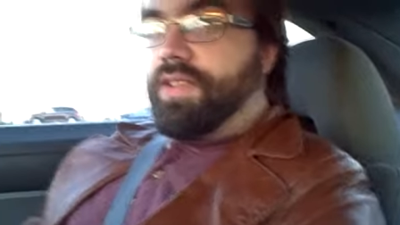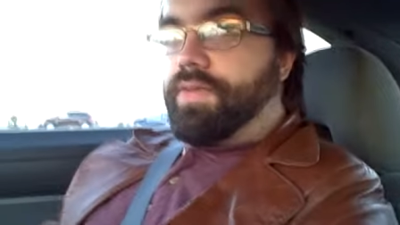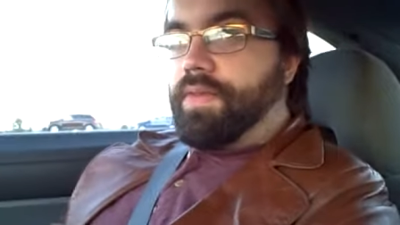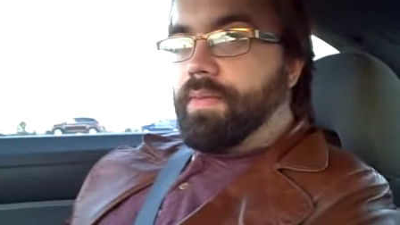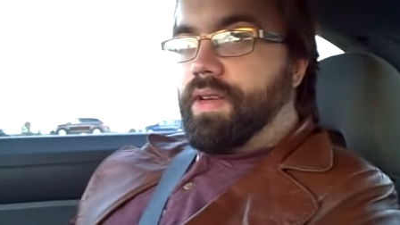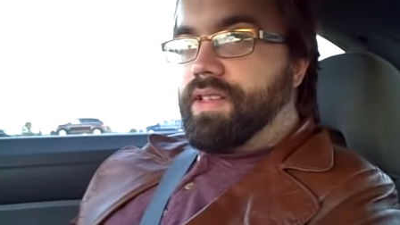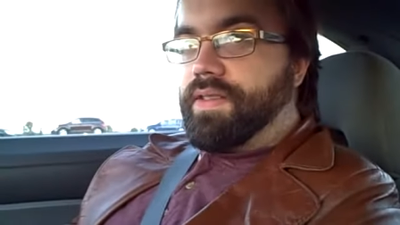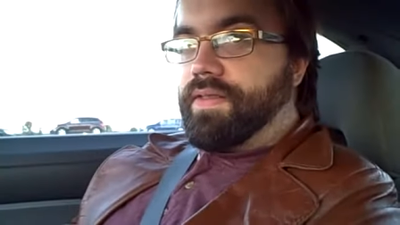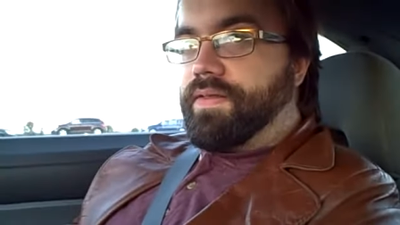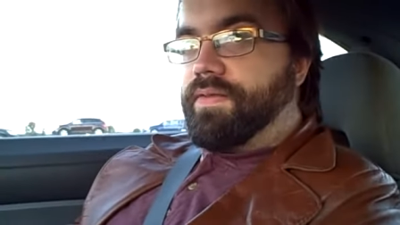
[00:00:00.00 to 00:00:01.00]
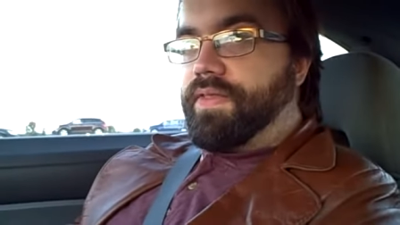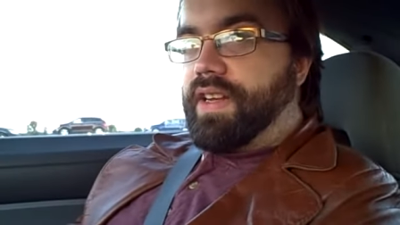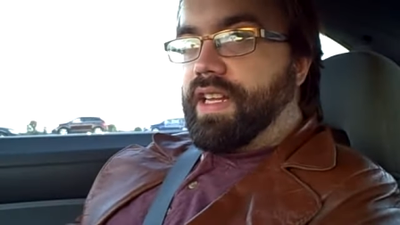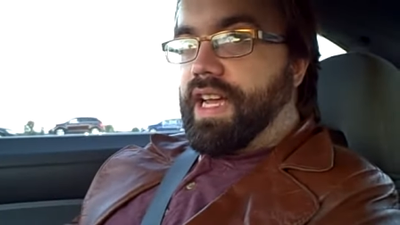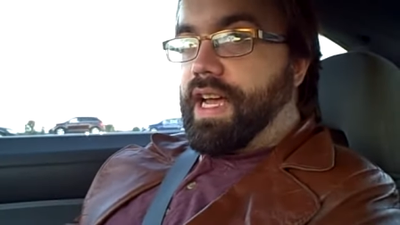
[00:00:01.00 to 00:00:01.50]
you from
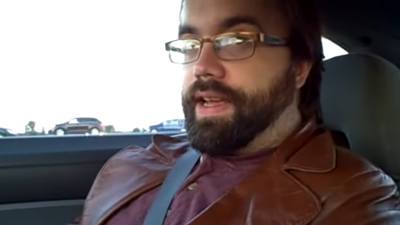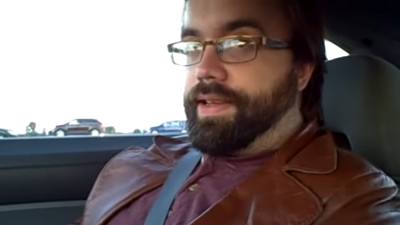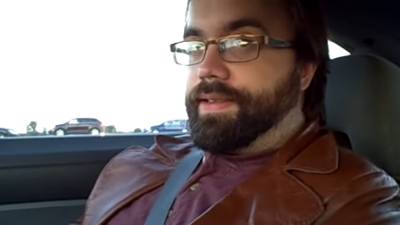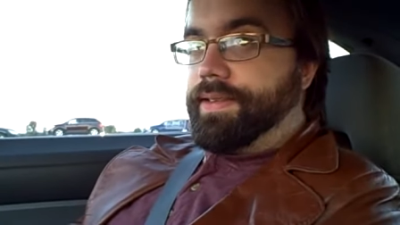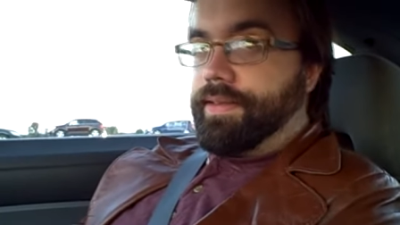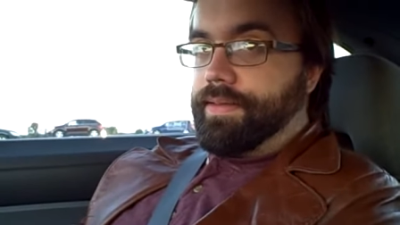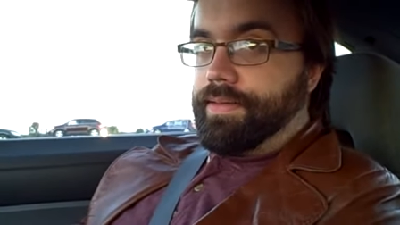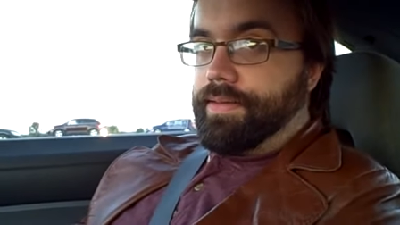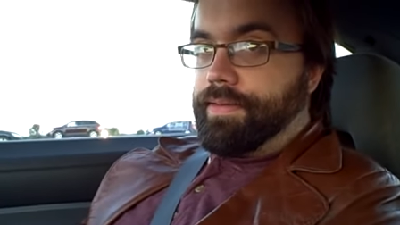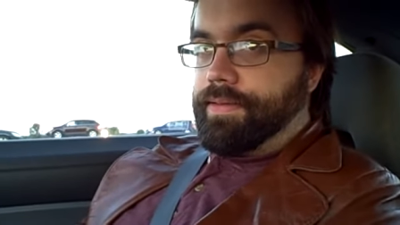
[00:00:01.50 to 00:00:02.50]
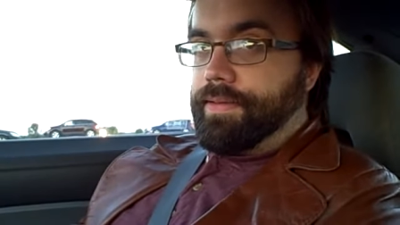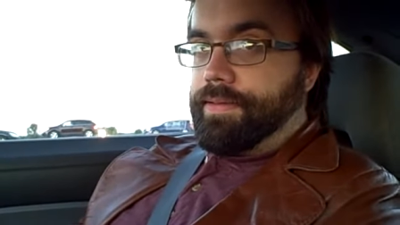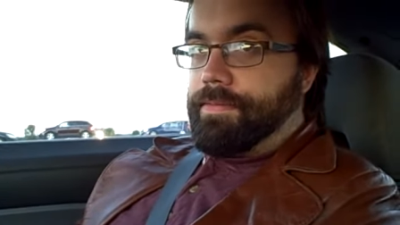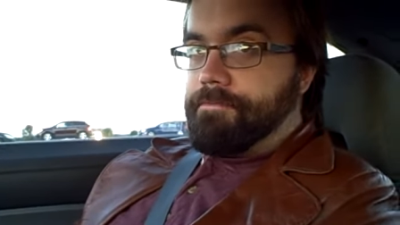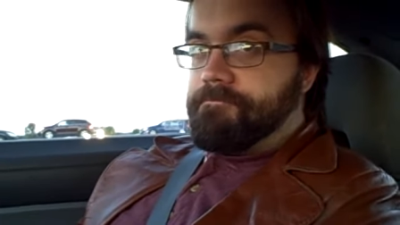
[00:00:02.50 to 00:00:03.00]
unfriendly eyes.
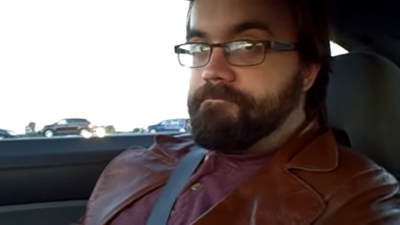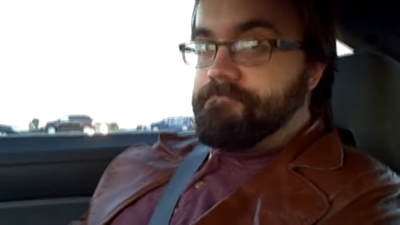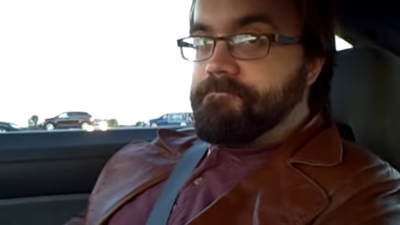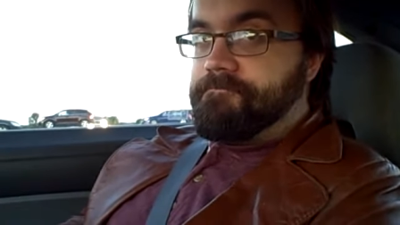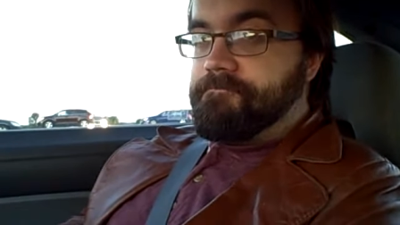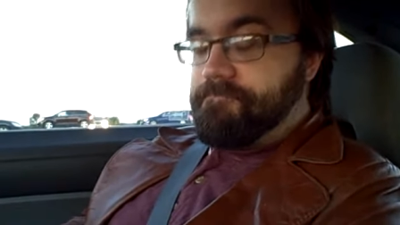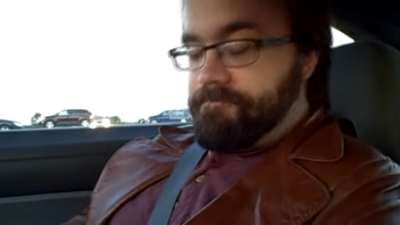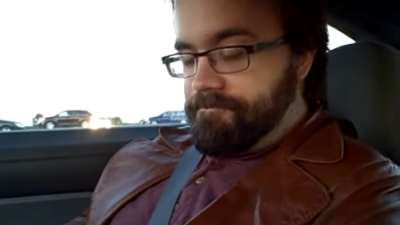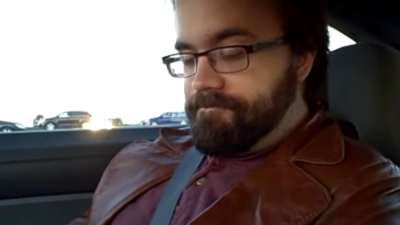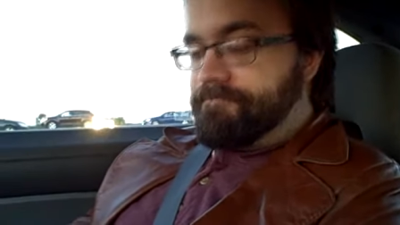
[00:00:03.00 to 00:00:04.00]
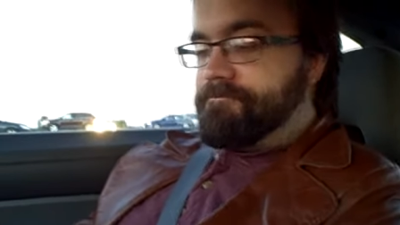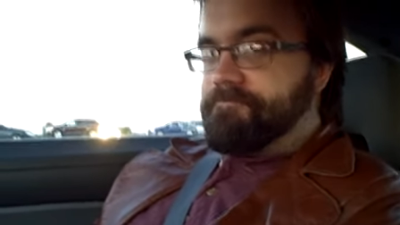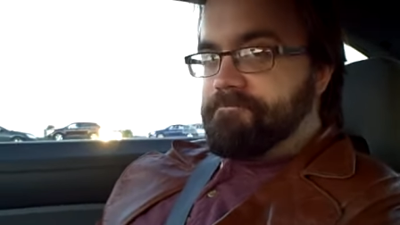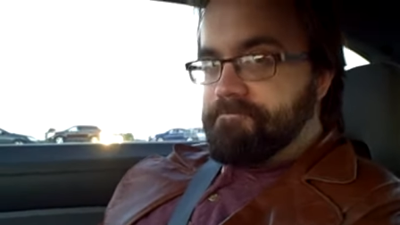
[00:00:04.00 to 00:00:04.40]
There you go. I should.